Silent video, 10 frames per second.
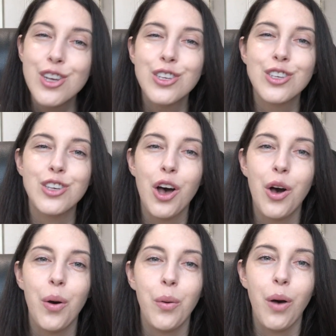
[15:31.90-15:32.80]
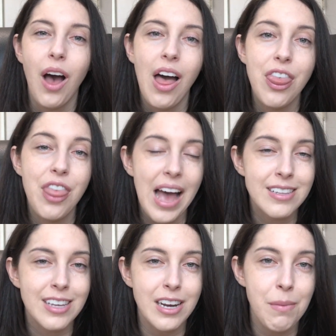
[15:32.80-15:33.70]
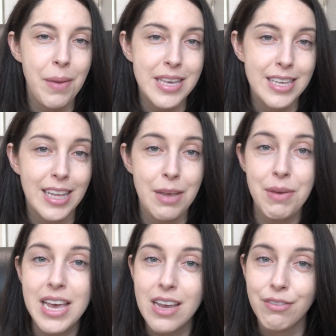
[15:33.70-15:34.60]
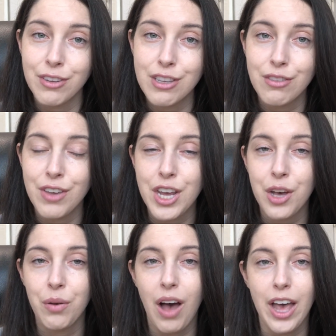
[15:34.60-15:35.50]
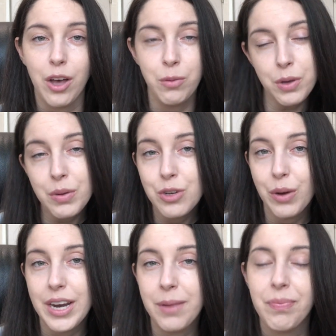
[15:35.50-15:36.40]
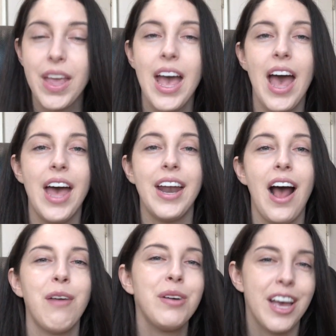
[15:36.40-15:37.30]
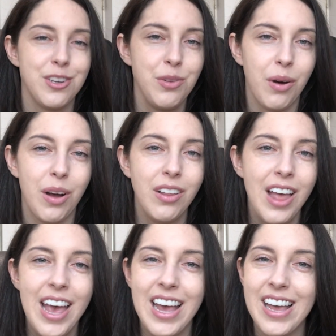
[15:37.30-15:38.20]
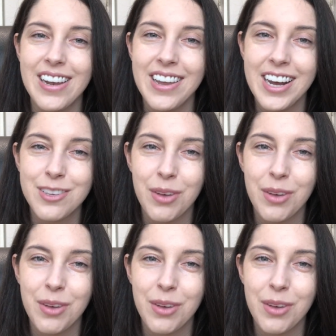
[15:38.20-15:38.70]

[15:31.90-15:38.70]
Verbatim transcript: So that's gonna basically be it for this video. I hope you enjoyed it and I will catch you all in the next